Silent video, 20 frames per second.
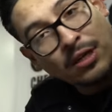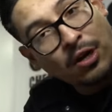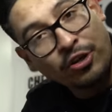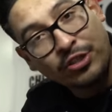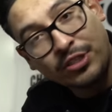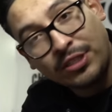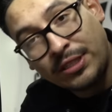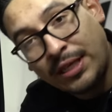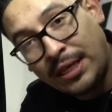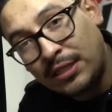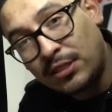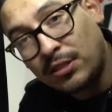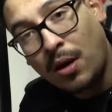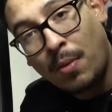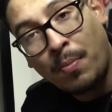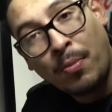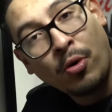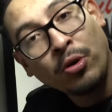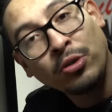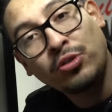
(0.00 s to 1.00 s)
our seats,
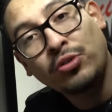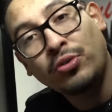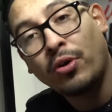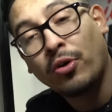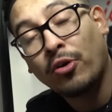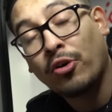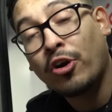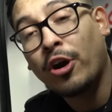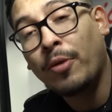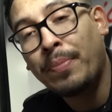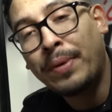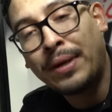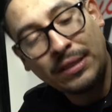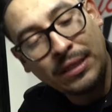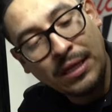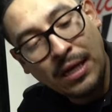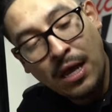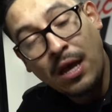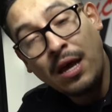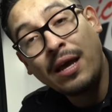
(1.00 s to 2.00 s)
upholstery, or carpets,